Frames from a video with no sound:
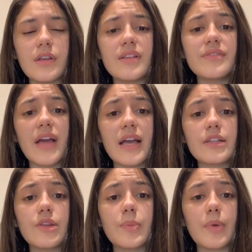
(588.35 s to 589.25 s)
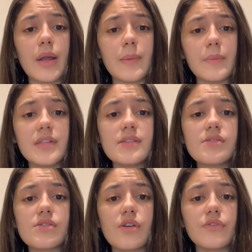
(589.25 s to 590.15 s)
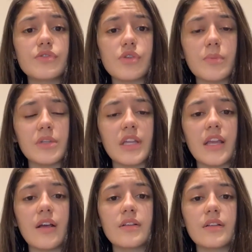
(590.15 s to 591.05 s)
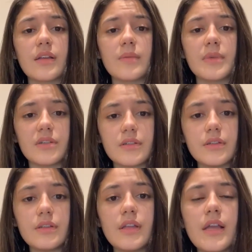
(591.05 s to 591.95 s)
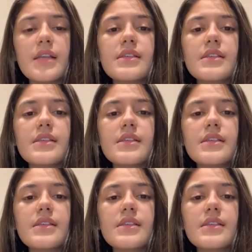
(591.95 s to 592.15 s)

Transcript: In fact, the Prime Minister of Germany, Angela Merkel,